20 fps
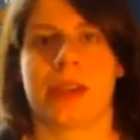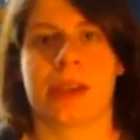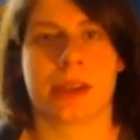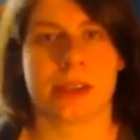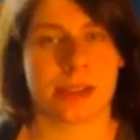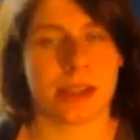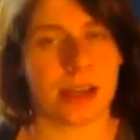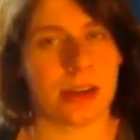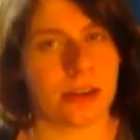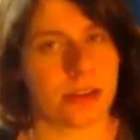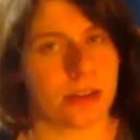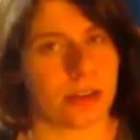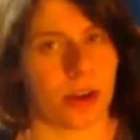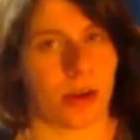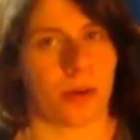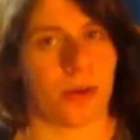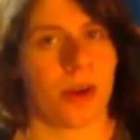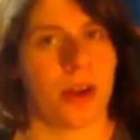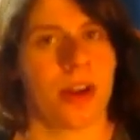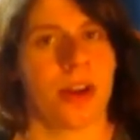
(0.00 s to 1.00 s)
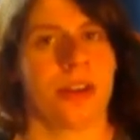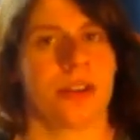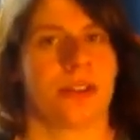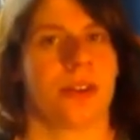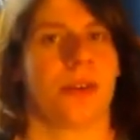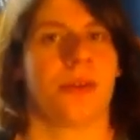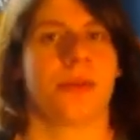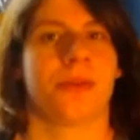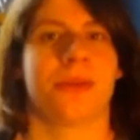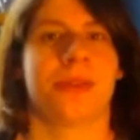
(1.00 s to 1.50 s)
the next day or so.
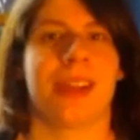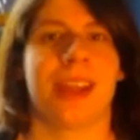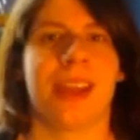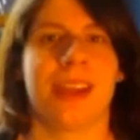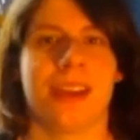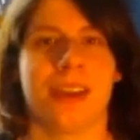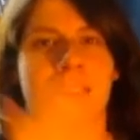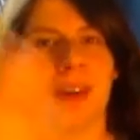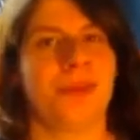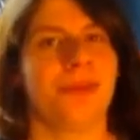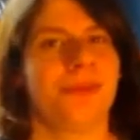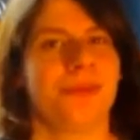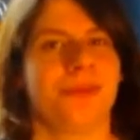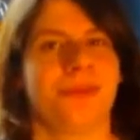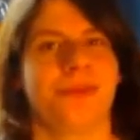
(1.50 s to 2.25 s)
So thank you.